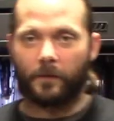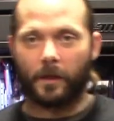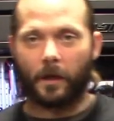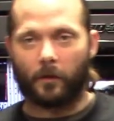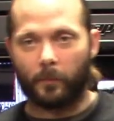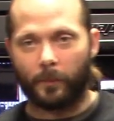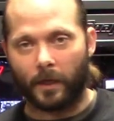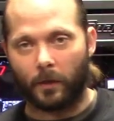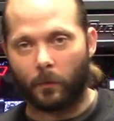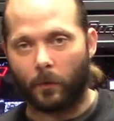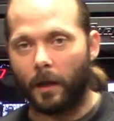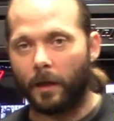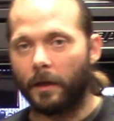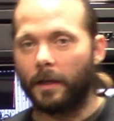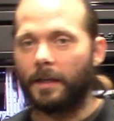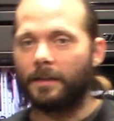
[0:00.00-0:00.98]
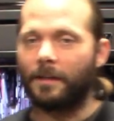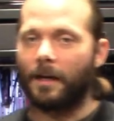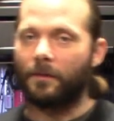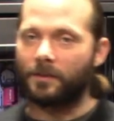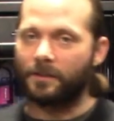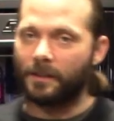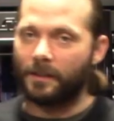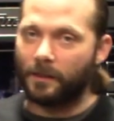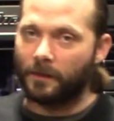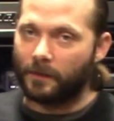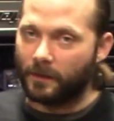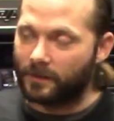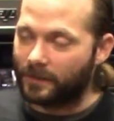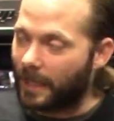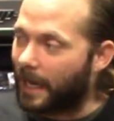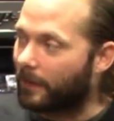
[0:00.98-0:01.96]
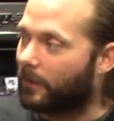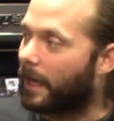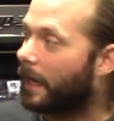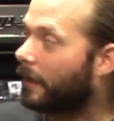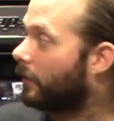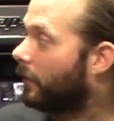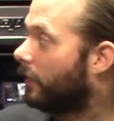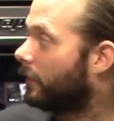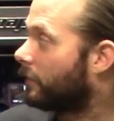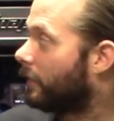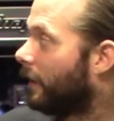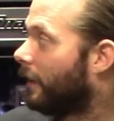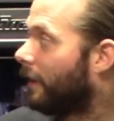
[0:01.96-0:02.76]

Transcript: the other big one is obviously the side lockers.